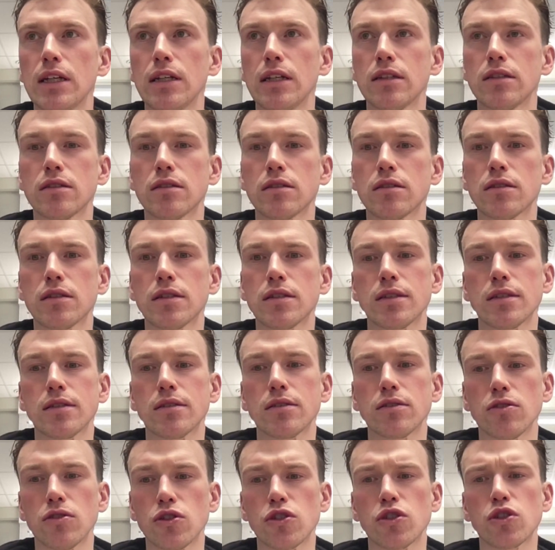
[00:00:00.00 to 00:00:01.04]
it
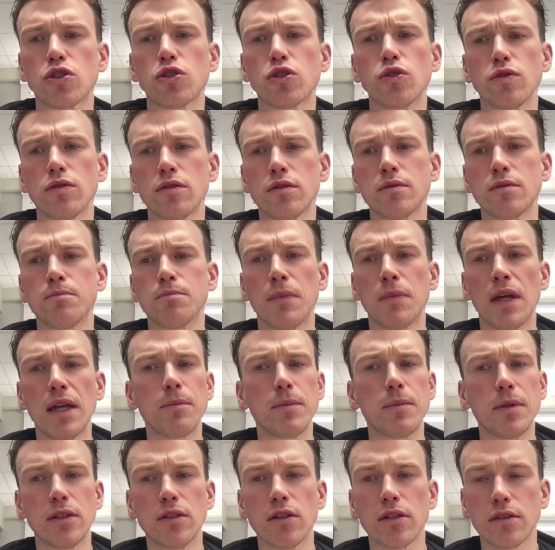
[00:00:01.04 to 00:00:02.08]
should
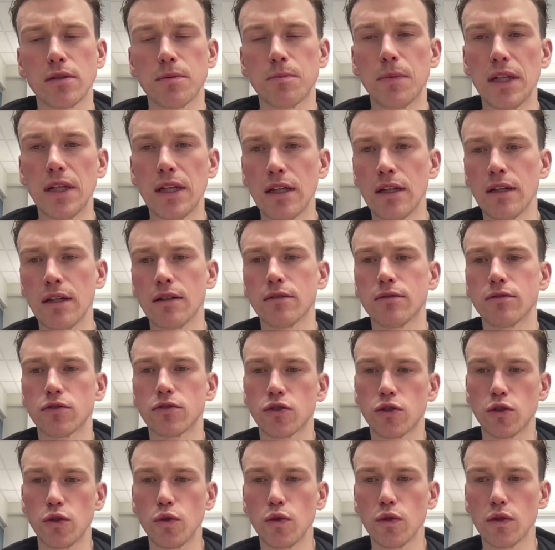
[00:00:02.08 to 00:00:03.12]
maybe not be
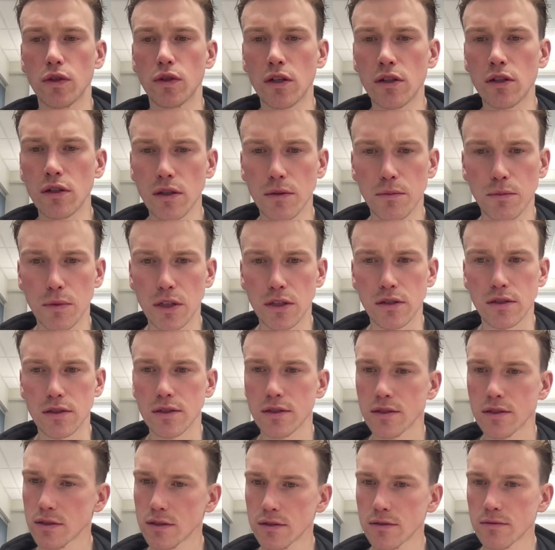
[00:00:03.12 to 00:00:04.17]
too long, but
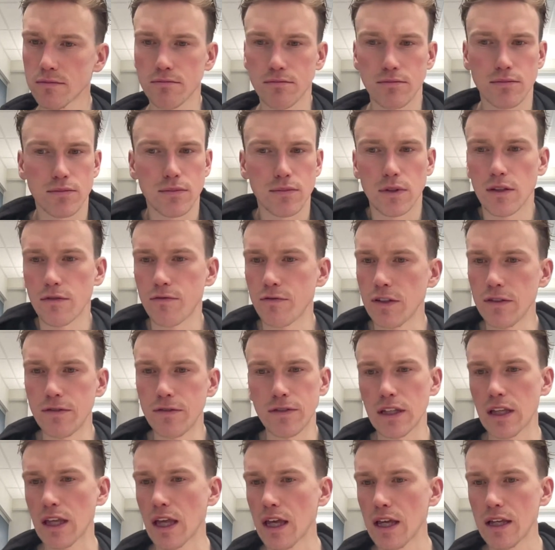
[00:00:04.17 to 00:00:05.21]

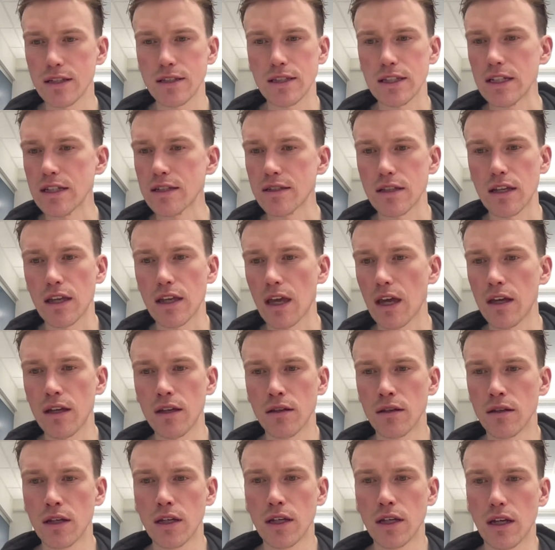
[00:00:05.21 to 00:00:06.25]
50K,
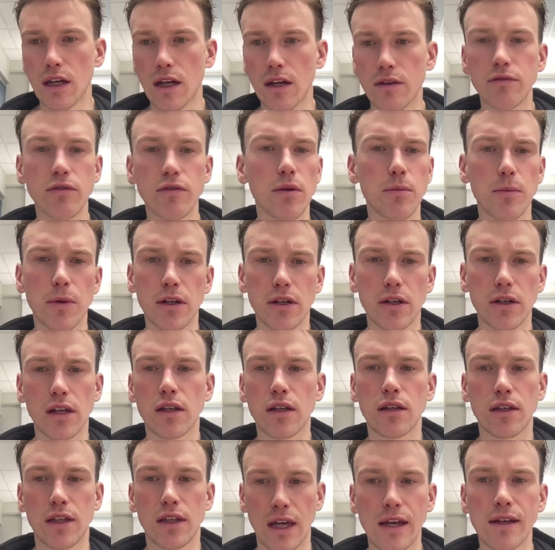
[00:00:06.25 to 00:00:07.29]
60K, everybody
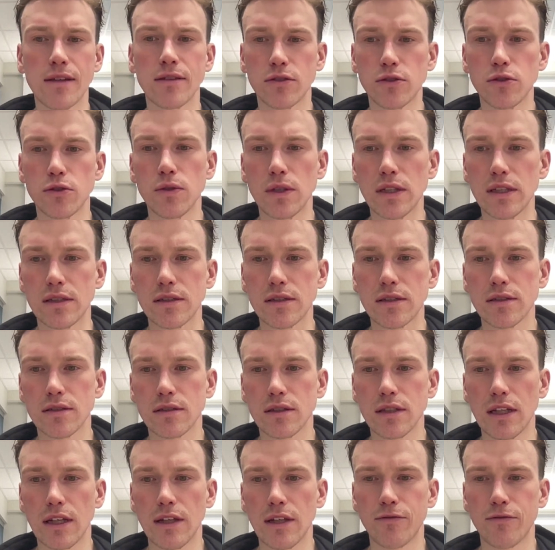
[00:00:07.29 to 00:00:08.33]
can do it
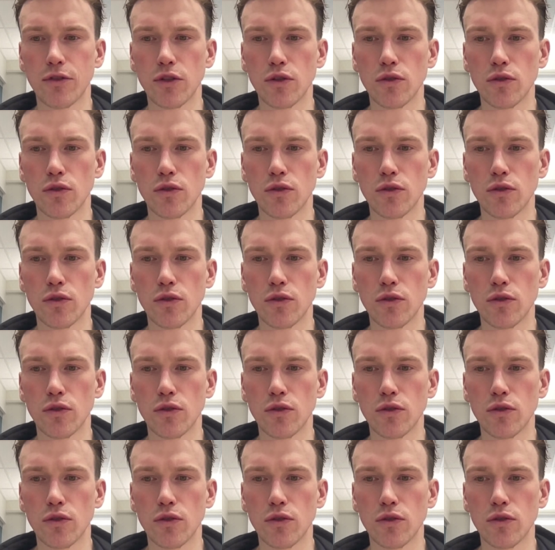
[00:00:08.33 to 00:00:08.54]
if